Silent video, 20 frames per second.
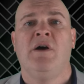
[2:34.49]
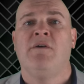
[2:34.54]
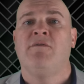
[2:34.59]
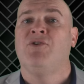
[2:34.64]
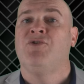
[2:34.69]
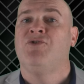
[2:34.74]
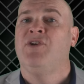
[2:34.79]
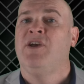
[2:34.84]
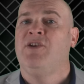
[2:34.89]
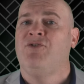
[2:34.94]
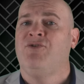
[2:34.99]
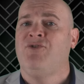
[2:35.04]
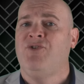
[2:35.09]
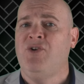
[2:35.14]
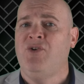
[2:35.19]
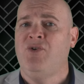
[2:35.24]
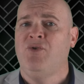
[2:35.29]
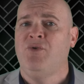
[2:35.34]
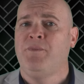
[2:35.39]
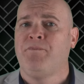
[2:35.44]
For stage
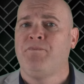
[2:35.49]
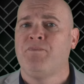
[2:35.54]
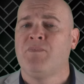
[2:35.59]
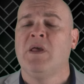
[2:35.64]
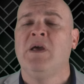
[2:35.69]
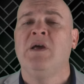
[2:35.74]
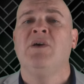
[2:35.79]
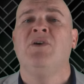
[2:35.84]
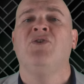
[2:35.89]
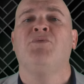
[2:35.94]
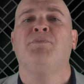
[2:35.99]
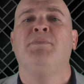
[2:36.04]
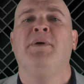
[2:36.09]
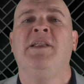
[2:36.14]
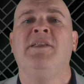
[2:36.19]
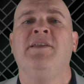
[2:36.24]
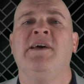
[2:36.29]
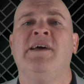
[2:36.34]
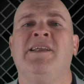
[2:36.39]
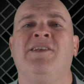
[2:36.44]
2, you
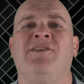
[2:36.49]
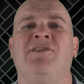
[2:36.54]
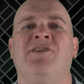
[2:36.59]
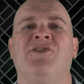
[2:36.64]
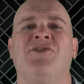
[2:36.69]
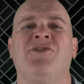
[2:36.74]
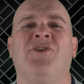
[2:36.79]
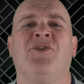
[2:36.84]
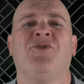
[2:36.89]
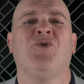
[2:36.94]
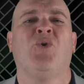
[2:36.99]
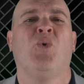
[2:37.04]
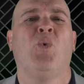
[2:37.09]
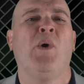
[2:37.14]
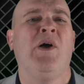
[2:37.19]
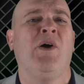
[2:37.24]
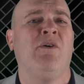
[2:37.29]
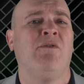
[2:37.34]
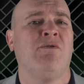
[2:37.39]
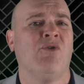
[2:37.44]
spend an additional
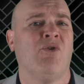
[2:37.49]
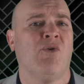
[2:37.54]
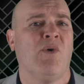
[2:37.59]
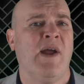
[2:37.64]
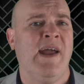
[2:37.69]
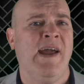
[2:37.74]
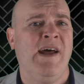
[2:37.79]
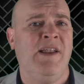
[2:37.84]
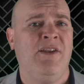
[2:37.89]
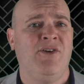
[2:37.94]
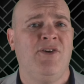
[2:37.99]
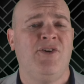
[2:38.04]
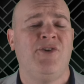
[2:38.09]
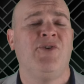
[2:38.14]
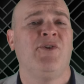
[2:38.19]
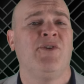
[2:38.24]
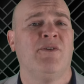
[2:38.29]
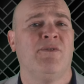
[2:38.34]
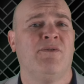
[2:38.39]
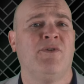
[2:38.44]
12 grand
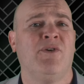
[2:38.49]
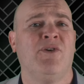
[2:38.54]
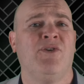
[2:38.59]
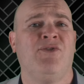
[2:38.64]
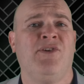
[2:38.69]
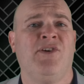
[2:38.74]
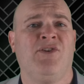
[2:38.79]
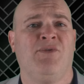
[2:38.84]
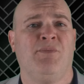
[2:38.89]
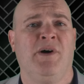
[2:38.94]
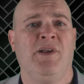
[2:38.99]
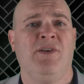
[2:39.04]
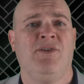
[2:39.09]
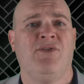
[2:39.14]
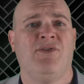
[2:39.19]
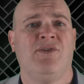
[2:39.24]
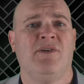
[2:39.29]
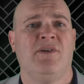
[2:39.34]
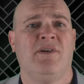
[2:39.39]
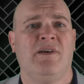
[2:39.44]
during the first 6
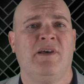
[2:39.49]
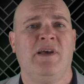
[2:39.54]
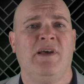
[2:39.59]
months,